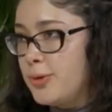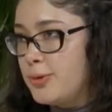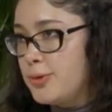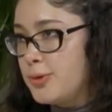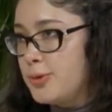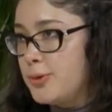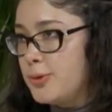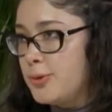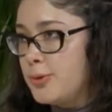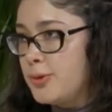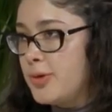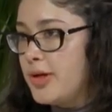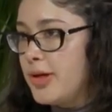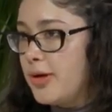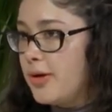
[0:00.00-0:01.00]
go
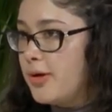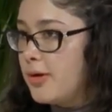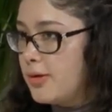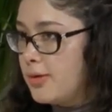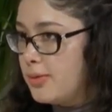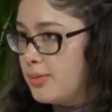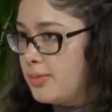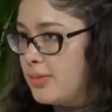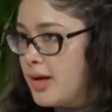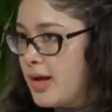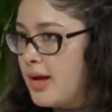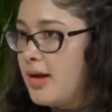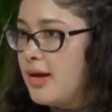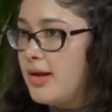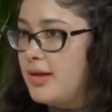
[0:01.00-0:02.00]
to her home
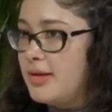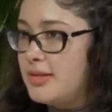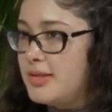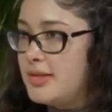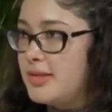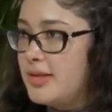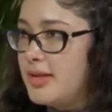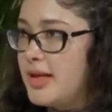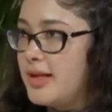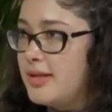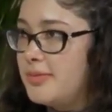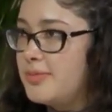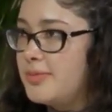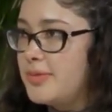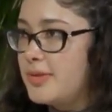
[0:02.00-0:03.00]
and
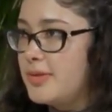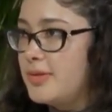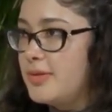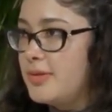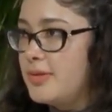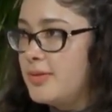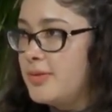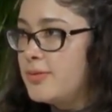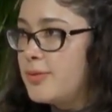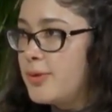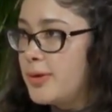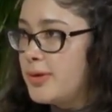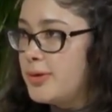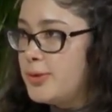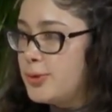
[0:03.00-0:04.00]
help
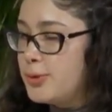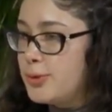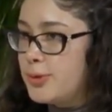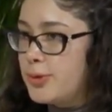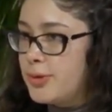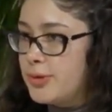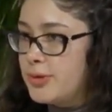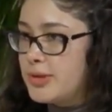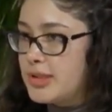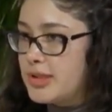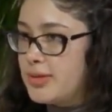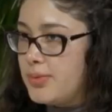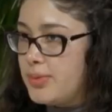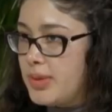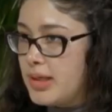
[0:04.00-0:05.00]
for 2 or
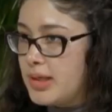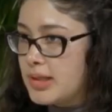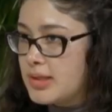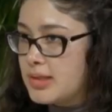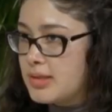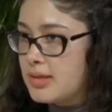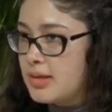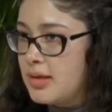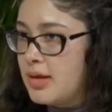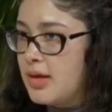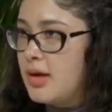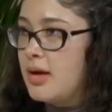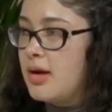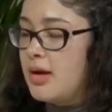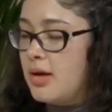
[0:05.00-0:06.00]
3 weeks.
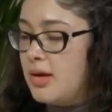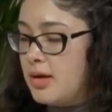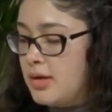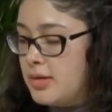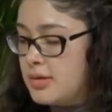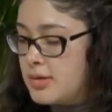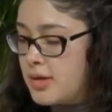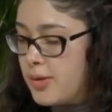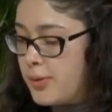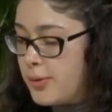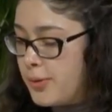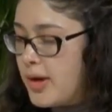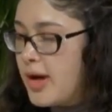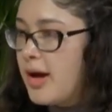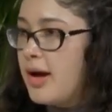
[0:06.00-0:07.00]

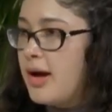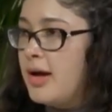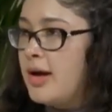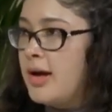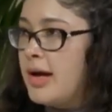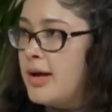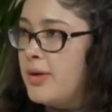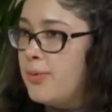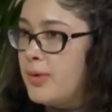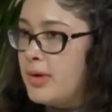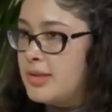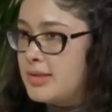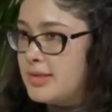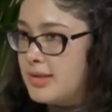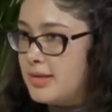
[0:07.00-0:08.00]
So I
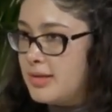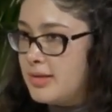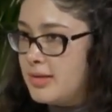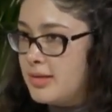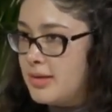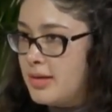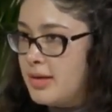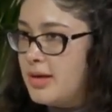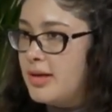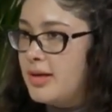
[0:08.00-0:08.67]
went there,